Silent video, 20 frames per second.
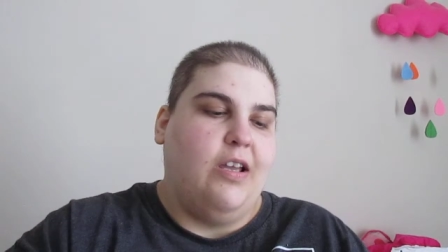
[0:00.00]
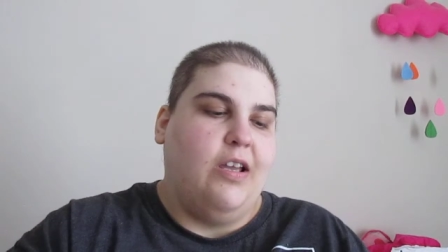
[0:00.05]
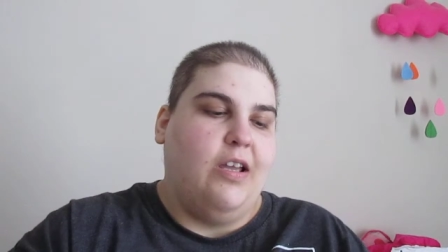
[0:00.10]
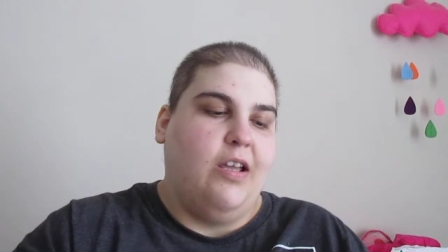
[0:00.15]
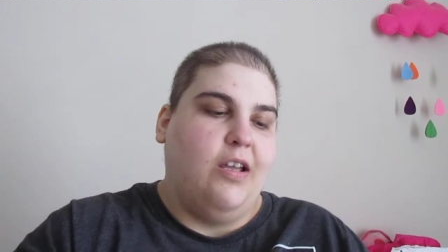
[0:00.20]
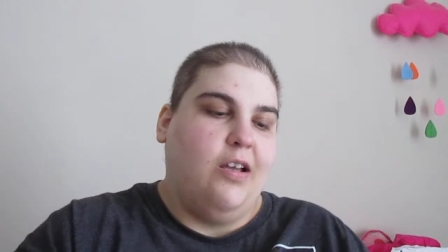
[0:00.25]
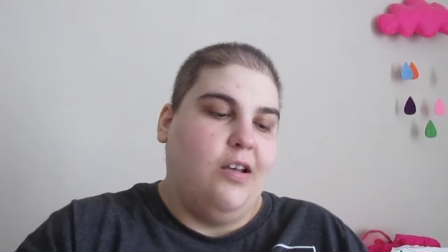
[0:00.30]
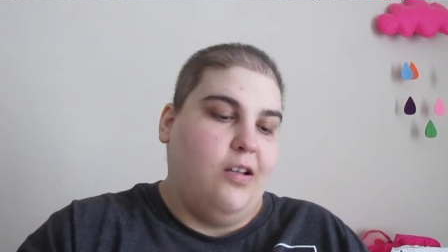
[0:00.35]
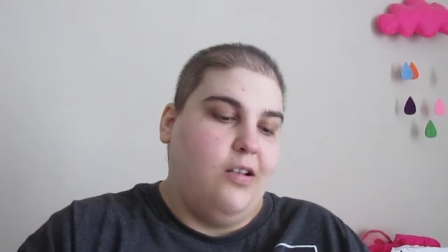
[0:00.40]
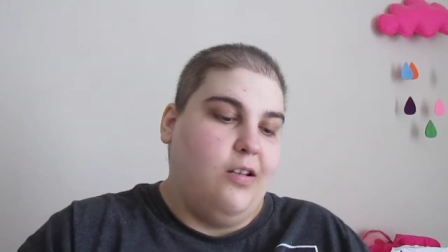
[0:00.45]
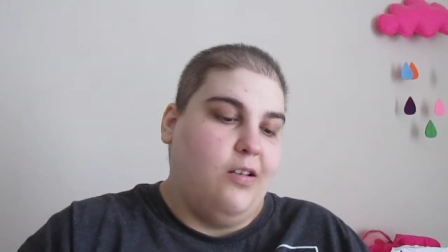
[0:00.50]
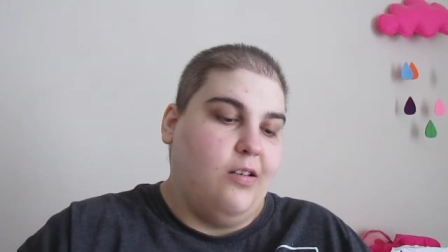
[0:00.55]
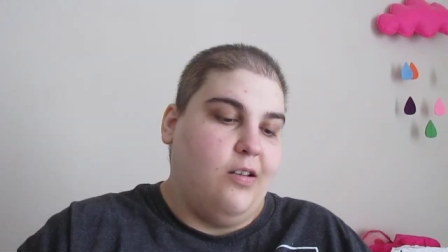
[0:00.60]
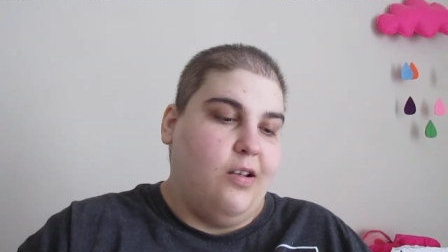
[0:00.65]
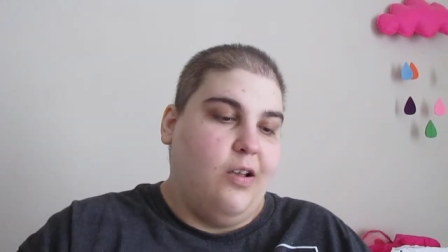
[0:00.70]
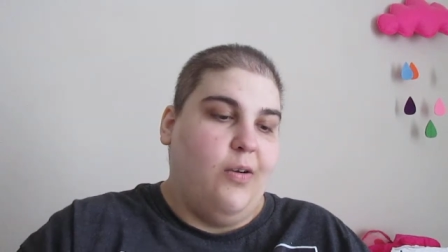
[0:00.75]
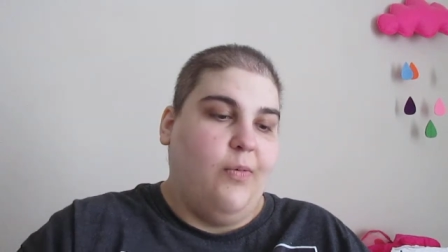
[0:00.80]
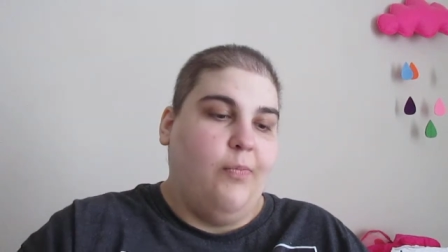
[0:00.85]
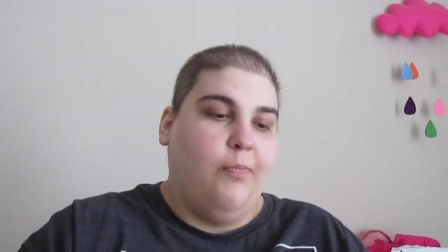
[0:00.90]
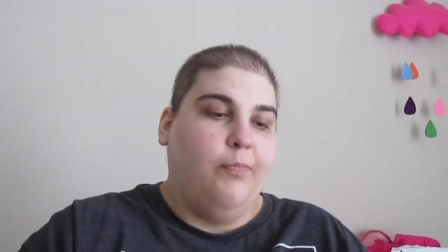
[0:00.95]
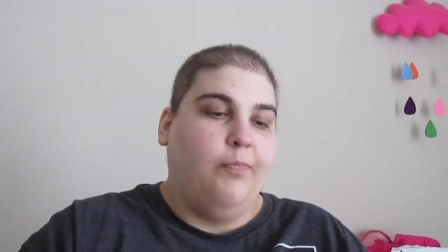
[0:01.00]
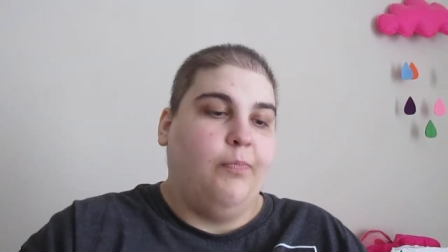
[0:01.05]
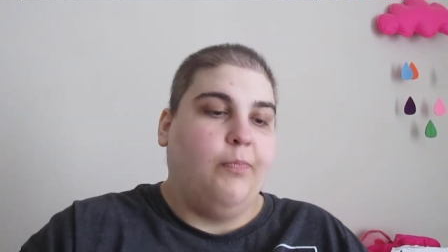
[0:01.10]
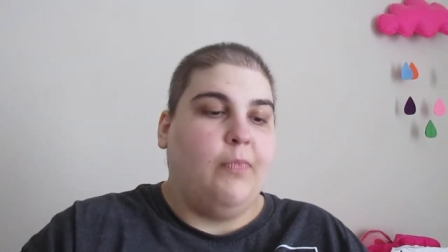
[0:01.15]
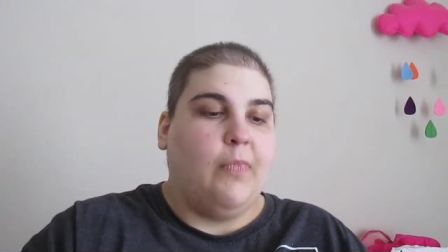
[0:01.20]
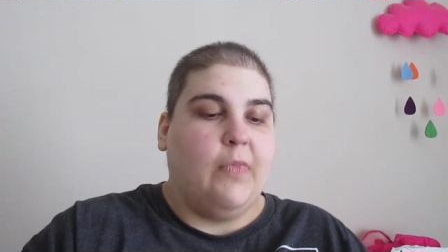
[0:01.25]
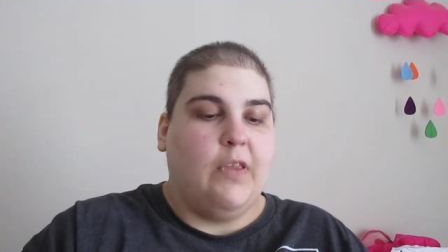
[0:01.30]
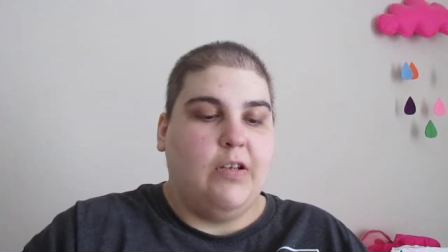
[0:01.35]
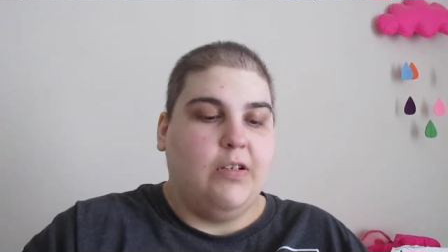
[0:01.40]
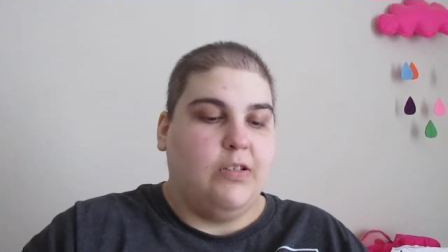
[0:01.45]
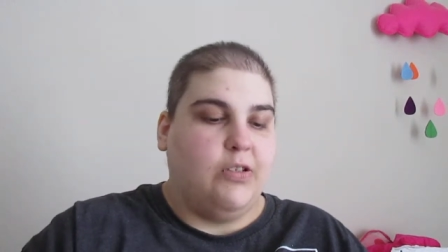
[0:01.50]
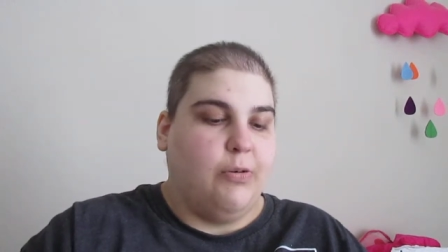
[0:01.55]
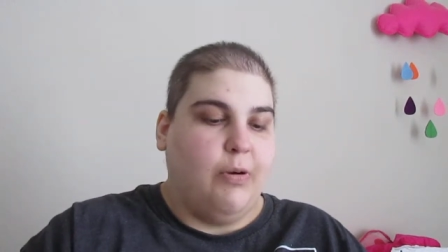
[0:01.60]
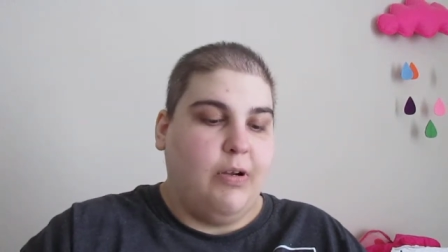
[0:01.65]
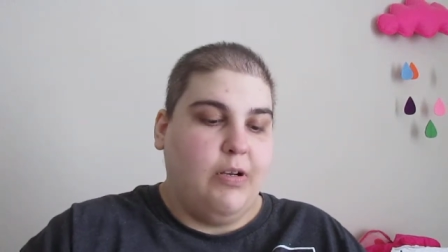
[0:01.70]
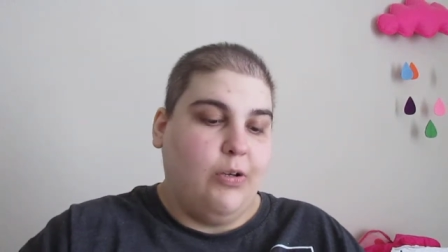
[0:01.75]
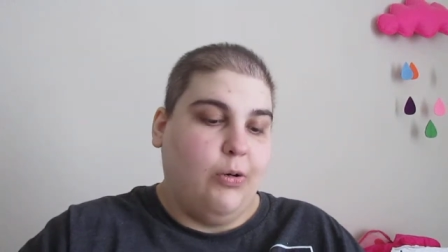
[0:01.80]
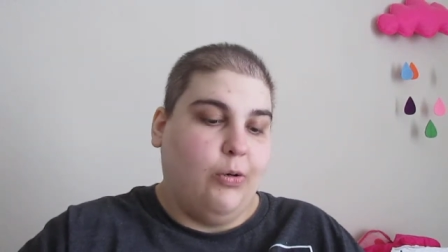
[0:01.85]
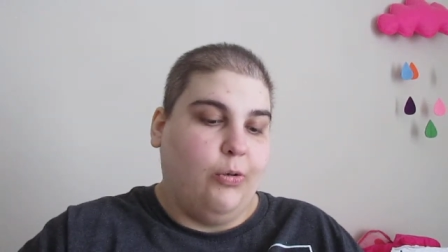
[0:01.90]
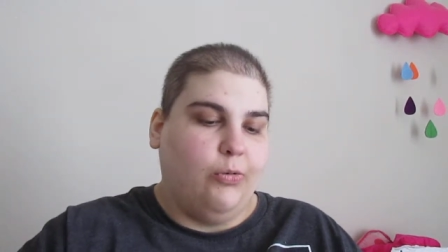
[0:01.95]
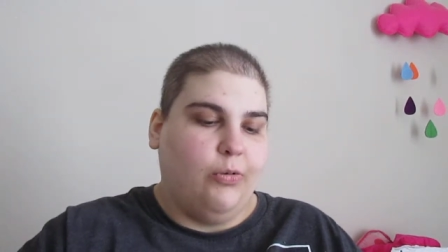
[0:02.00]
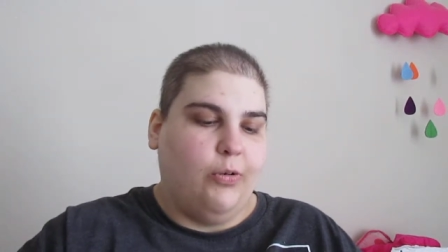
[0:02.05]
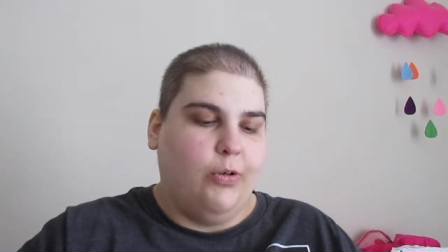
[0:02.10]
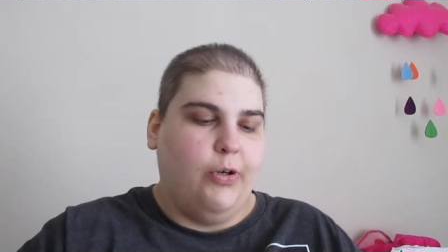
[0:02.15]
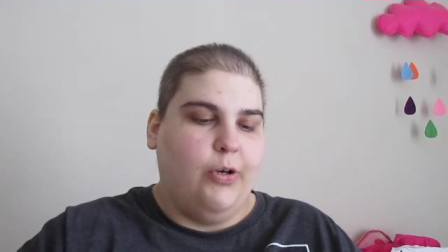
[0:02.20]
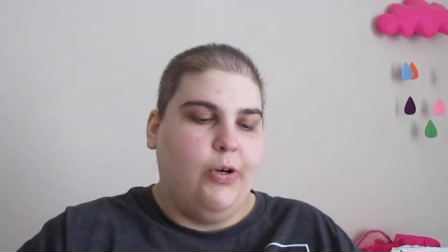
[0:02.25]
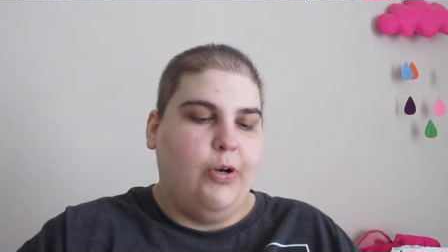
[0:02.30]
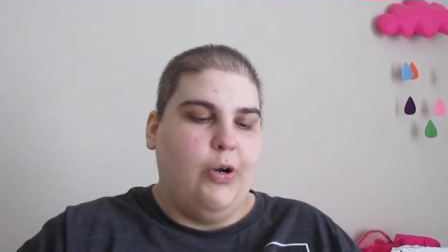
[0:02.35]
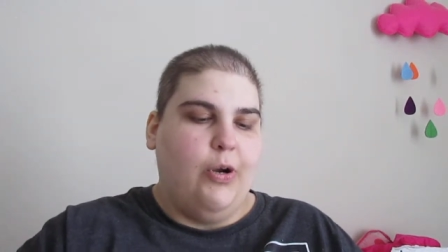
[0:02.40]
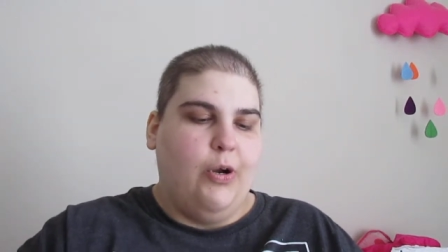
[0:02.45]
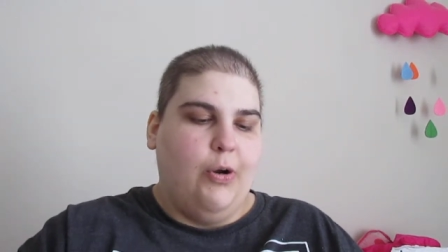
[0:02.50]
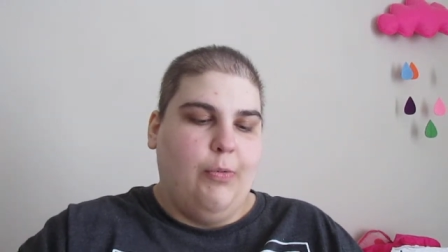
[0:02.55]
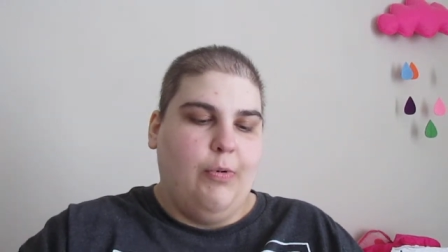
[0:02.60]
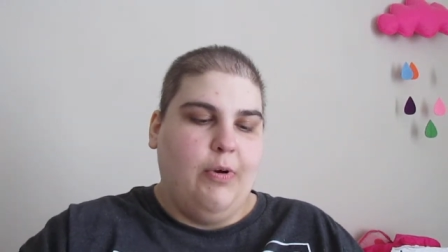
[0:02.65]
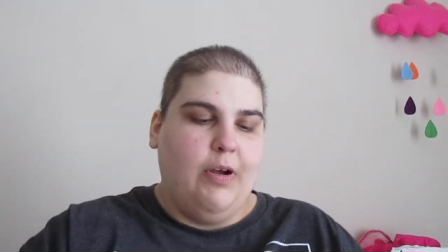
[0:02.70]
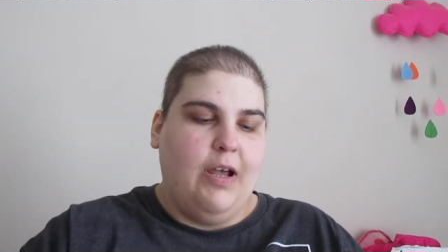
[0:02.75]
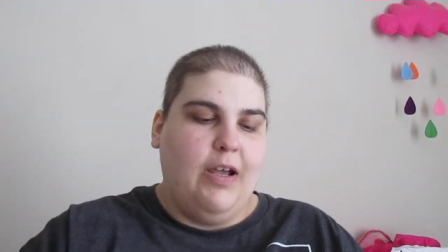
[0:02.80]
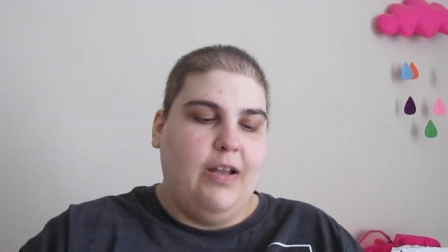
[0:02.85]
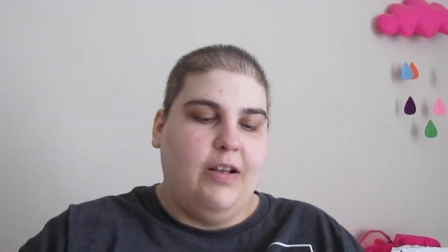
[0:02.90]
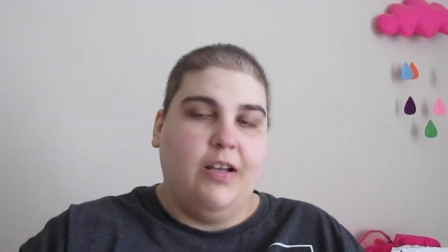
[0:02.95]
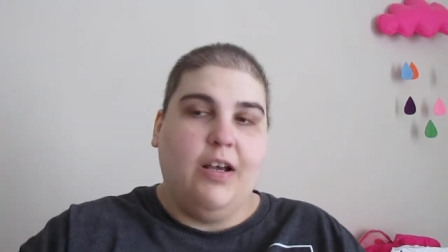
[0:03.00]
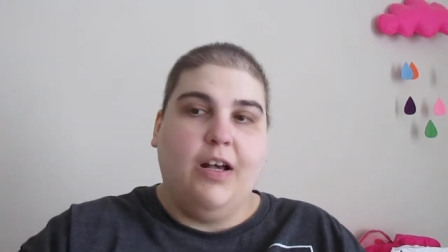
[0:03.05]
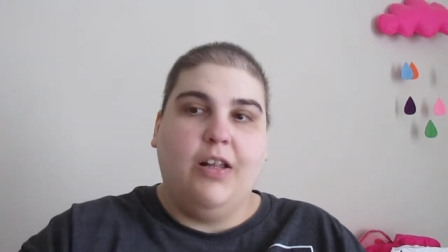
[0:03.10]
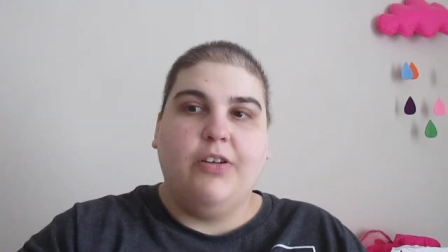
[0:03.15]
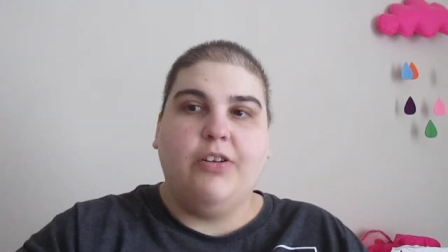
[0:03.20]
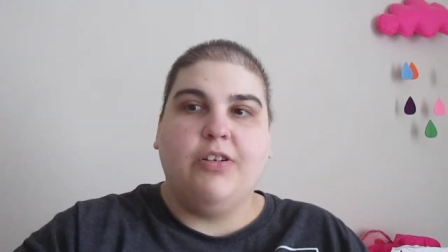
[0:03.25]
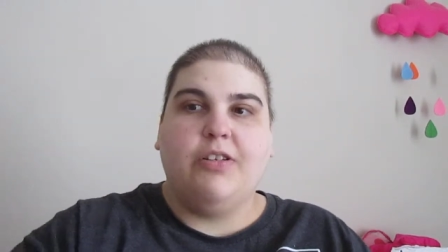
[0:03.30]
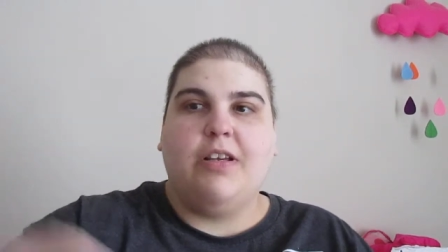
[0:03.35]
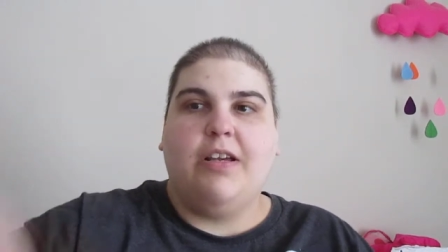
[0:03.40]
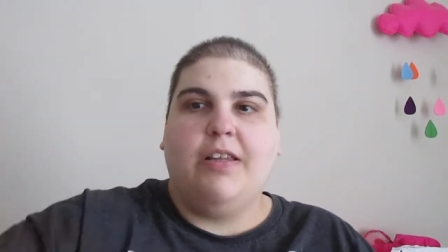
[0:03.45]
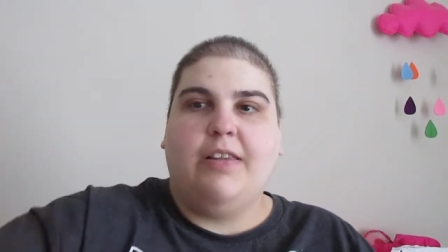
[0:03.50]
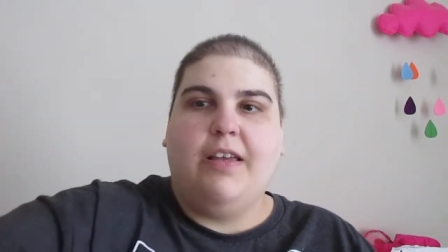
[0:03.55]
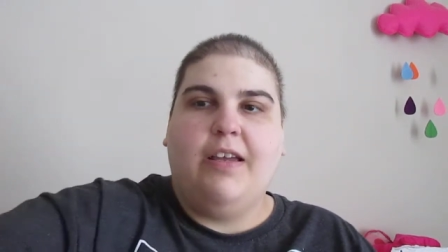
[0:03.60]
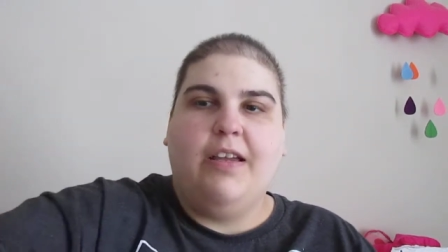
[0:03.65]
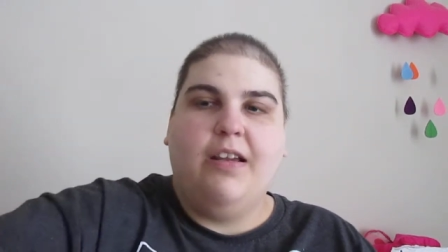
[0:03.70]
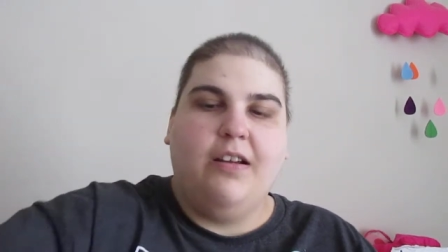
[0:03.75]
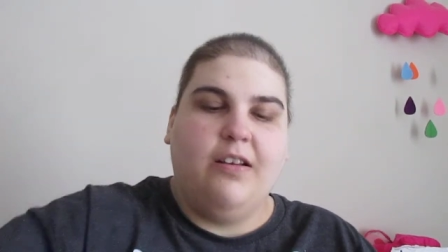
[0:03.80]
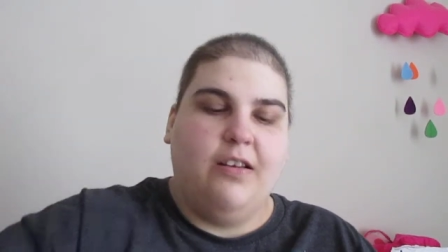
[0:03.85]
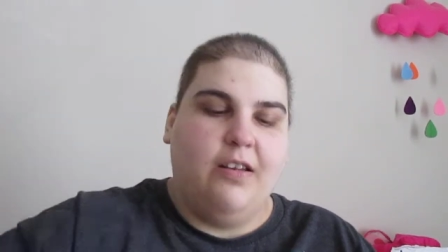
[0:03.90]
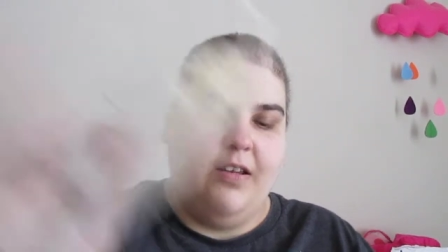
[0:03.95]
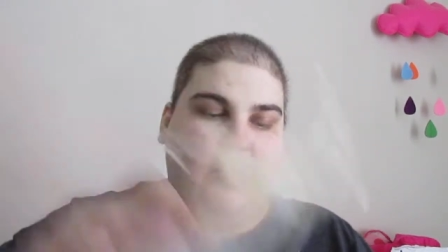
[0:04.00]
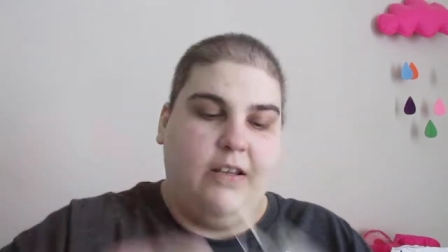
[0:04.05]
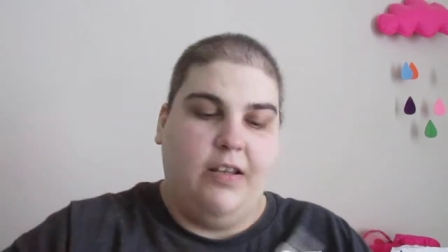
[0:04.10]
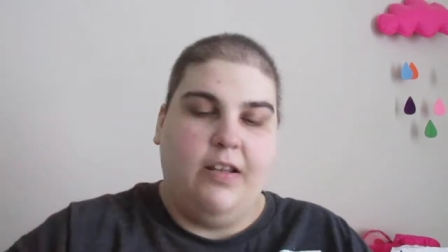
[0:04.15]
and um, so I told her what kind of colors I liked.